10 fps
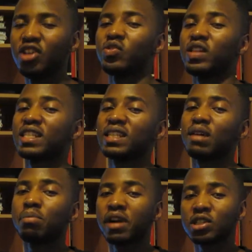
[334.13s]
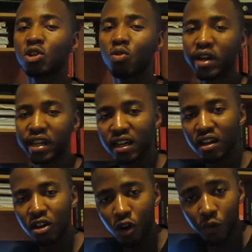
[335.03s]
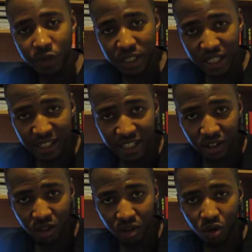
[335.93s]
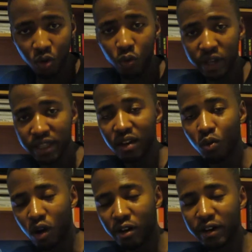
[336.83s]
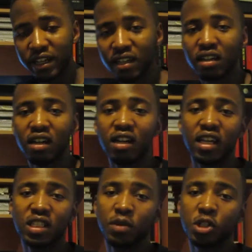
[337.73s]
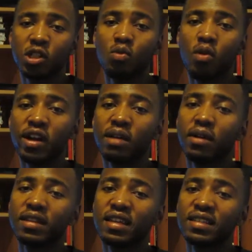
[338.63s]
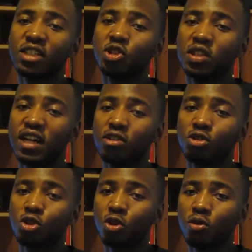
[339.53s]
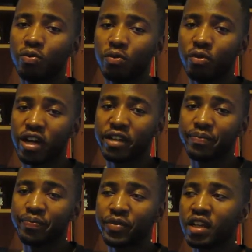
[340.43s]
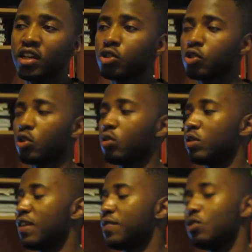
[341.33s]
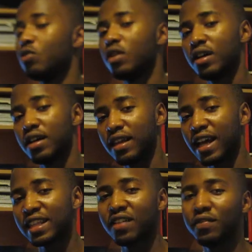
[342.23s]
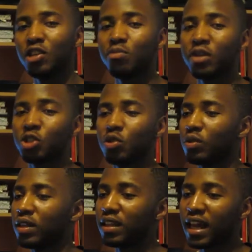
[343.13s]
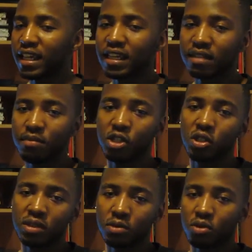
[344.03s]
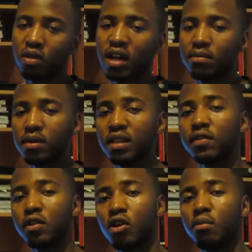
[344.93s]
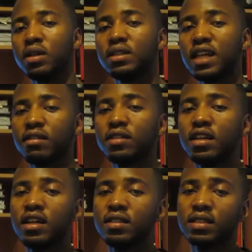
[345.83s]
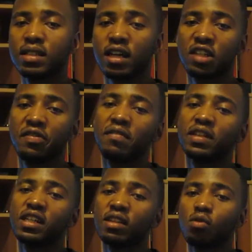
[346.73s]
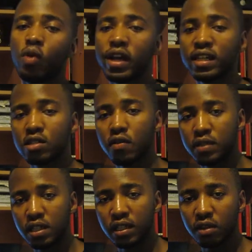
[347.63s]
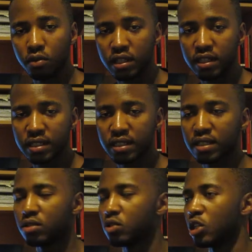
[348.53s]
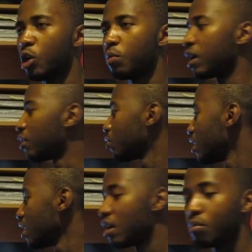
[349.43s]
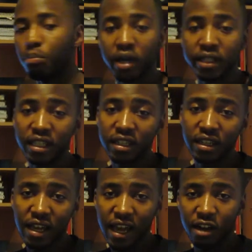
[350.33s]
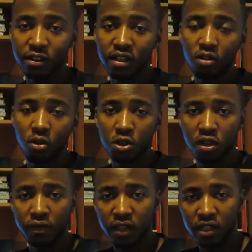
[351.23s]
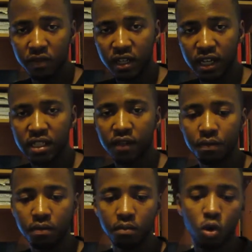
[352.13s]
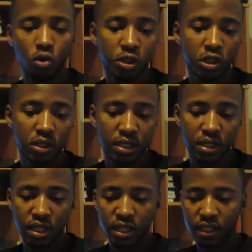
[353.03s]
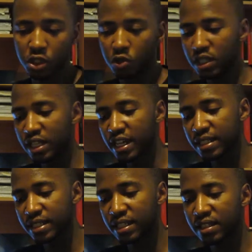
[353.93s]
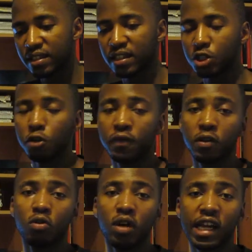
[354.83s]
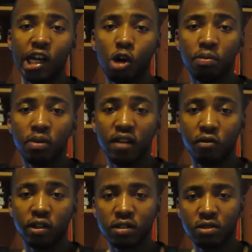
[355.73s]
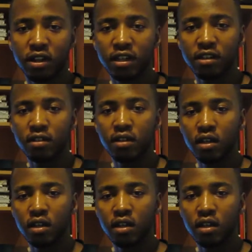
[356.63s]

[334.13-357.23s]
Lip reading: So that's a practical way of dealing with worry, especially worrying about things that you can't control, right? So if you like that video, make sure you like it, make sure you subscribe, leave a comment down, discuss if you have any other ways of dealing with this to help our buddy out. Also, if any of you guys have more questions that you need answered, that you feel will help everyone else around here,